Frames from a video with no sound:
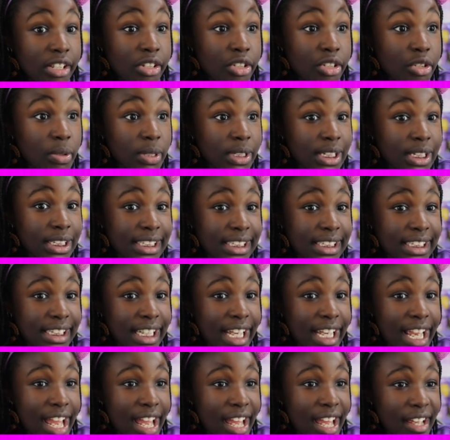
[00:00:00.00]
do you want to
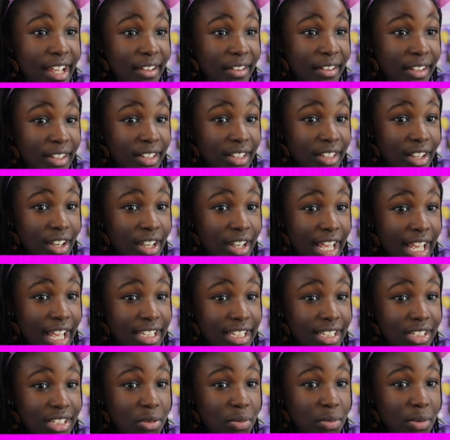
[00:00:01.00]
see it?
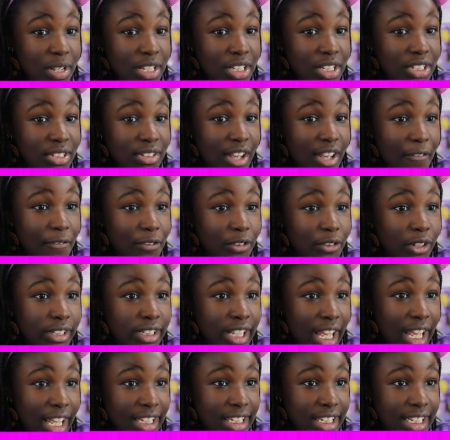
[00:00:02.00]
Okay, this is what the scarf
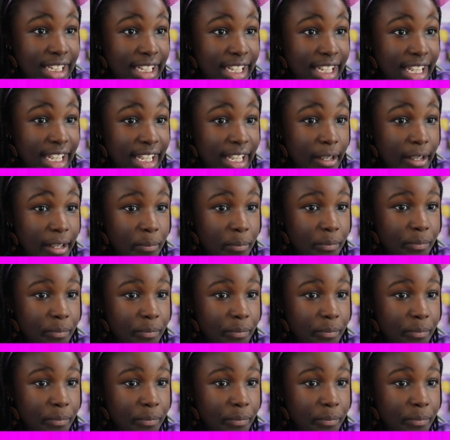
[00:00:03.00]
looks like, Tikki.